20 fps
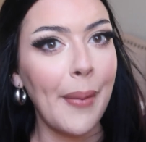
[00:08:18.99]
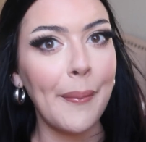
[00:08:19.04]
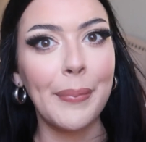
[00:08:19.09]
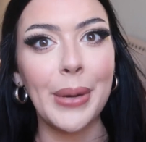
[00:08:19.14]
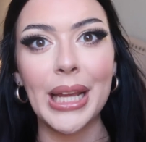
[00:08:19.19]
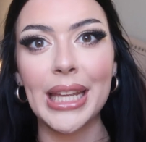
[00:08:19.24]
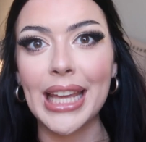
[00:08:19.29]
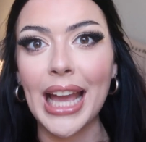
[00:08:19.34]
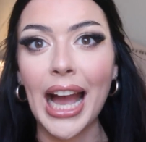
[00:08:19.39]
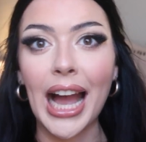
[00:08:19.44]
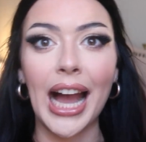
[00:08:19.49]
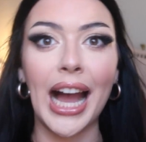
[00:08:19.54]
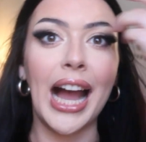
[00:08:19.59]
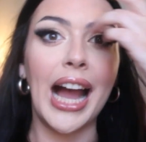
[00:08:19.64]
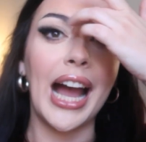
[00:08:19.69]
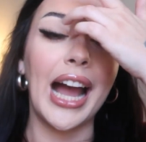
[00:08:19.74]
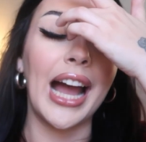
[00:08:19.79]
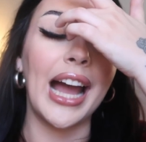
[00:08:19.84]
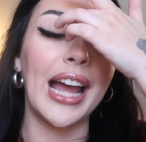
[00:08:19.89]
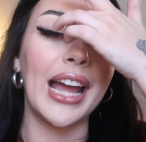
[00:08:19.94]
But yeah,
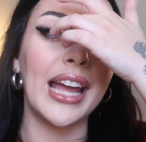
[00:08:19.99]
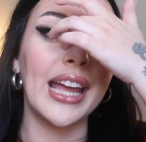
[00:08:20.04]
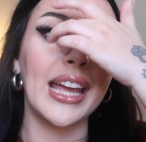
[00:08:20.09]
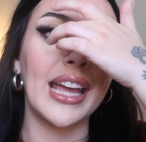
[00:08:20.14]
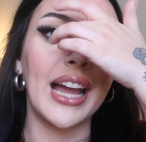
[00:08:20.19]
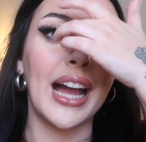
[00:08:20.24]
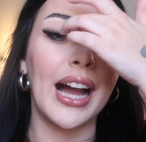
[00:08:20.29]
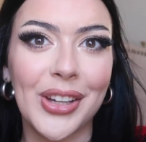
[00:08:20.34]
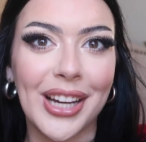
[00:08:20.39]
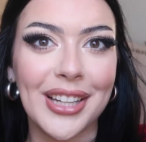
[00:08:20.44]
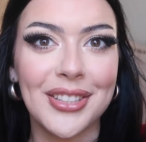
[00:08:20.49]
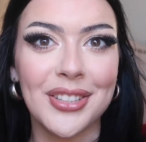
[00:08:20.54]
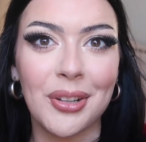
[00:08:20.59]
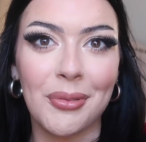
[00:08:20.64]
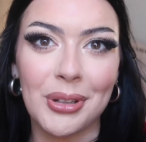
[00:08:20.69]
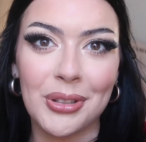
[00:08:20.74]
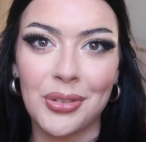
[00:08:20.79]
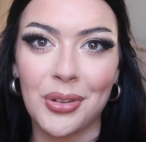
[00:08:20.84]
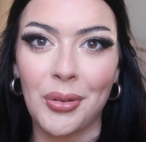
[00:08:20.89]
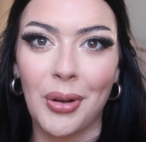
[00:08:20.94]
I you guys so
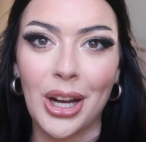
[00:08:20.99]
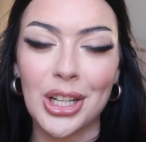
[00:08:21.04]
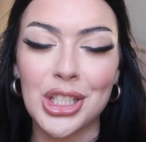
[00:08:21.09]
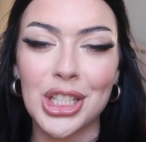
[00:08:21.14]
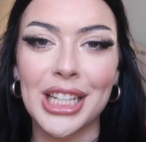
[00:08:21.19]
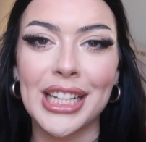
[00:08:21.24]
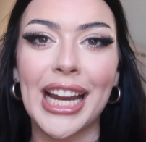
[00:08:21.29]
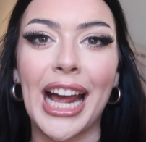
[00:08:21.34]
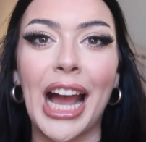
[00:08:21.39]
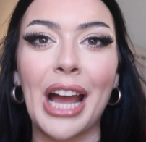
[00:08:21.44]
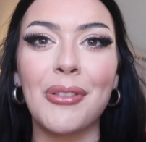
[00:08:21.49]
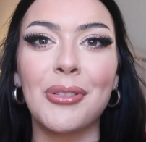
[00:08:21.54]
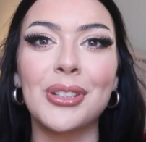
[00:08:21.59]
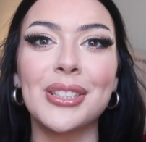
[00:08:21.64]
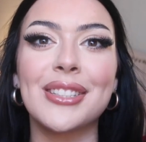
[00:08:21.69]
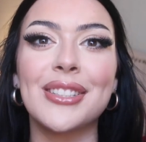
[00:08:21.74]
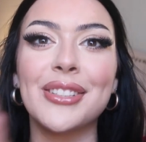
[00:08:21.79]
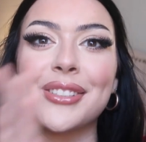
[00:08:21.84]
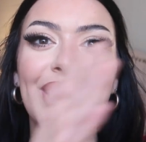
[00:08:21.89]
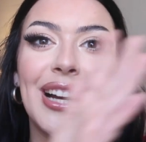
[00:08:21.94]
much for watching. I
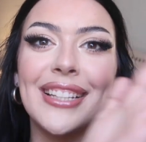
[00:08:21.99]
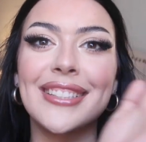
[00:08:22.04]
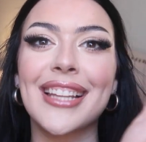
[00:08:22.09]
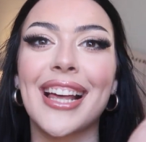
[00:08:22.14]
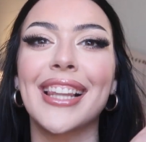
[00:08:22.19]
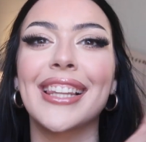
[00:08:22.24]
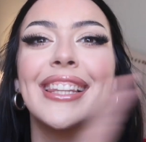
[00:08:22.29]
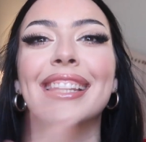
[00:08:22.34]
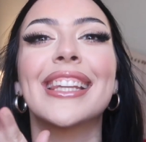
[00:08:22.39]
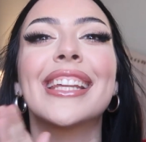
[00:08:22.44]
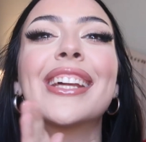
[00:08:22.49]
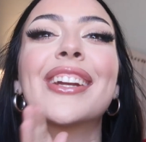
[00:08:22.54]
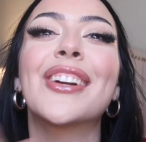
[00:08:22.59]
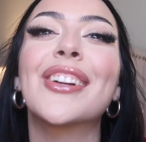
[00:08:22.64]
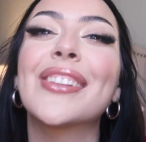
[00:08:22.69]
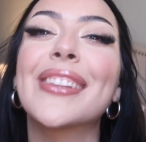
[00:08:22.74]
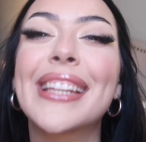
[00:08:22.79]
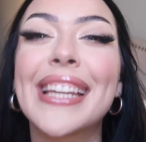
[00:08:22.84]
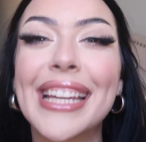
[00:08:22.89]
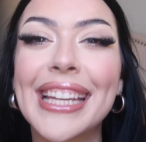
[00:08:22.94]
will see you guys
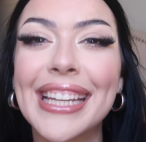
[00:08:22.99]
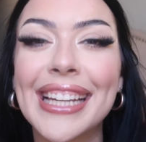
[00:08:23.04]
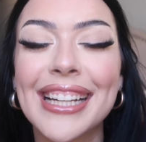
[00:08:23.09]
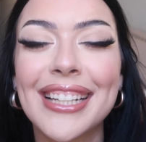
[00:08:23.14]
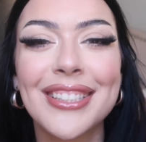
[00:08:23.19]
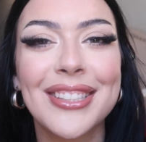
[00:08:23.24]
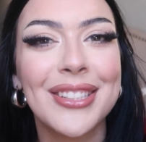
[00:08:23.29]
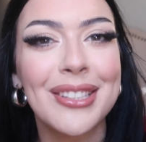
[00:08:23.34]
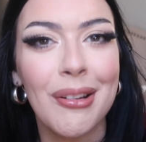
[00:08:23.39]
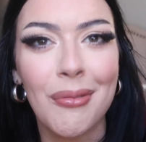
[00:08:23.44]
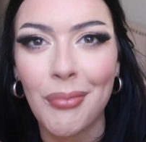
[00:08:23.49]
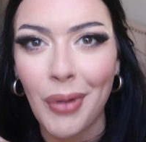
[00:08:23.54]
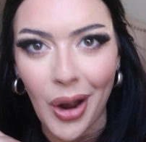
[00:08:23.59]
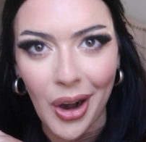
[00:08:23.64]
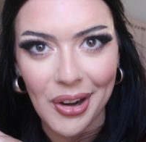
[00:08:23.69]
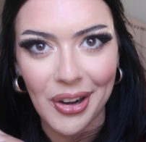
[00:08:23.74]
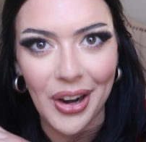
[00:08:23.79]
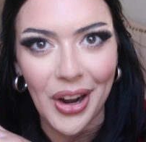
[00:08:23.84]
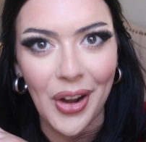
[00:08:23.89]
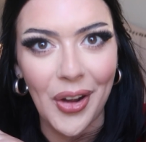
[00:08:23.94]
literally
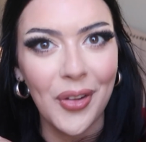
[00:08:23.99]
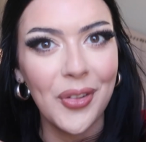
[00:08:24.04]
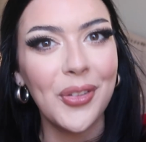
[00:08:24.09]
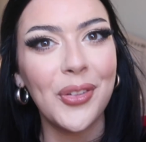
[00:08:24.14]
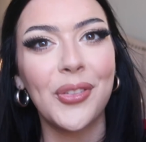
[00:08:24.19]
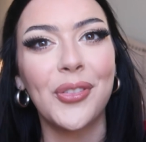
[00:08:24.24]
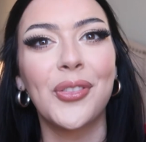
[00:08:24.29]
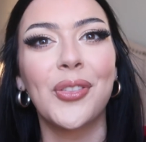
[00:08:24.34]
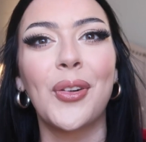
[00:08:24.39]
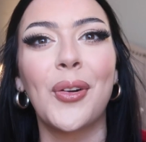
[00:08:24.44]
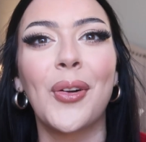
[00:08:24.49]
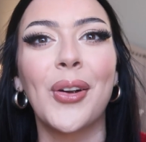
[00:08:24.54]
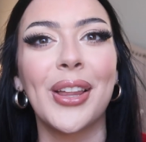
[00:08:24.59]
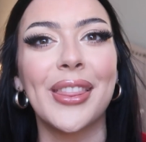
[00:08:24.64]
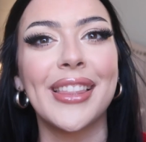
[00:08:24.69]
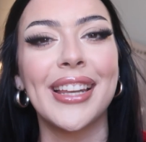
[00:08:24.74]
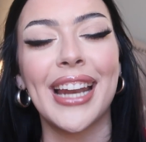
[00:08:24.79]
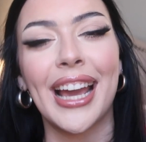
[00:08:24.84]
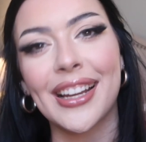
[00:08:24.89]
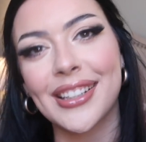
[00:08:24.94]
tomorrow for
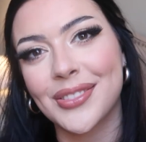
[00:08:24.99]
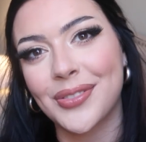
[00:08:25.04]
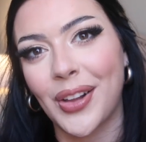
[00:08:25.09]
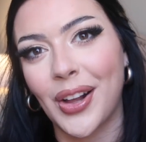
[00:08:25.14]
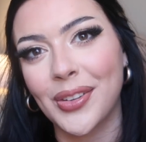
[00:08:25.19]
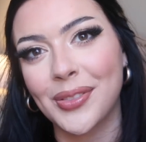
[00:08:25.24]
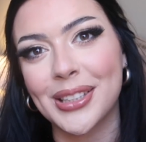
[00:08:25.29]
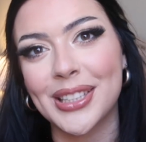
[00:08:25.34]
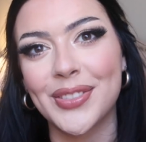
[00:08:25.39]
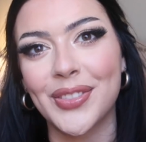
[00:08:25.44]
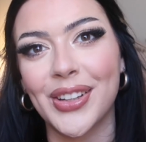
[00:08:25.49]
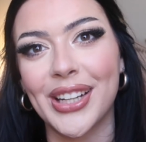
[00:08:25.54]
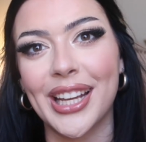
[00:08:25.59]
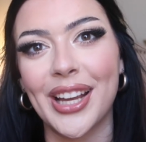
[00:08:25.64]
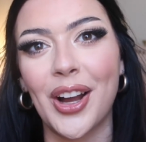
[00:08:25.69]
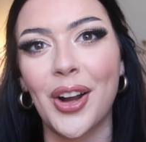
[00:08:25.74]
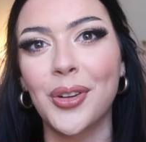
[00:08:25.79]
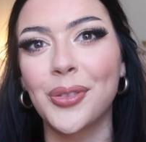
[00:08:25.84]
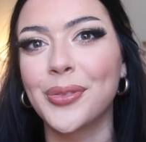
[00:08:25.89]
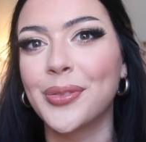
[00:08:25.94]
the next Vlogmas
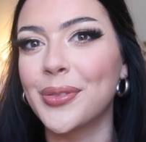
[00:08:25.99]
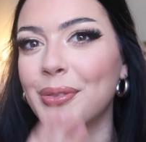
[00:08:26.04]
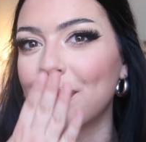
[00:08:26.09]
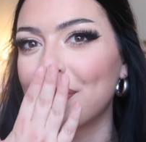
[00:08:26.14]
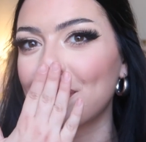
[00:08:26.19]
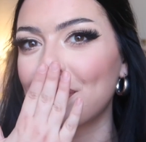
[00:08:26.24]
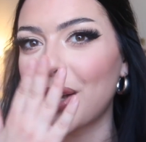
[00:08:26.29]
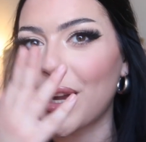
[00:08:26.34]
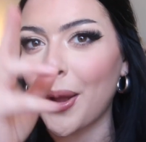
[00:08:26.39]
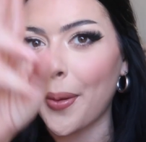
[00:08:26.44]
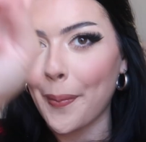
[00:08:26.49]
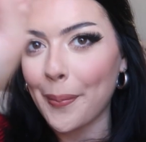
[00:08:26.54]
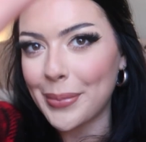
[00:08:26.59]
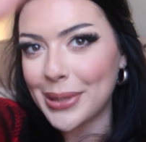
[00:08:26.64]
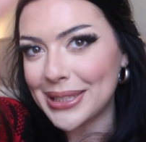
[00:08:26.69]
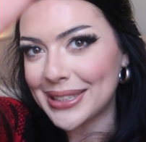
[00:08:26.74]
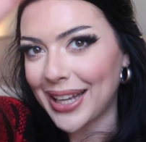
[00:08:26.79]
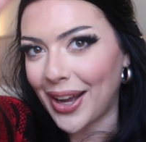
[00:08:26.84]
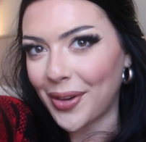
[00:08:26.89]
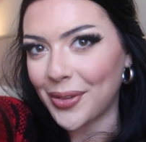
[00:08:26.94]
video.
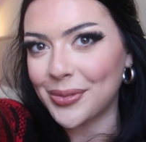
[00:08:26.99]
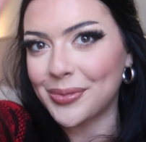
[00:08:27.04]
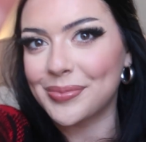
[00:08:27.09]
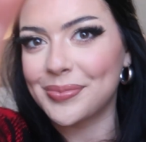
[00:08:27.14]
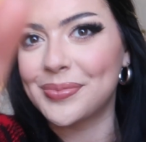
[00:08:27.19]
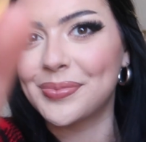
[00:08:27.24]
Peace out.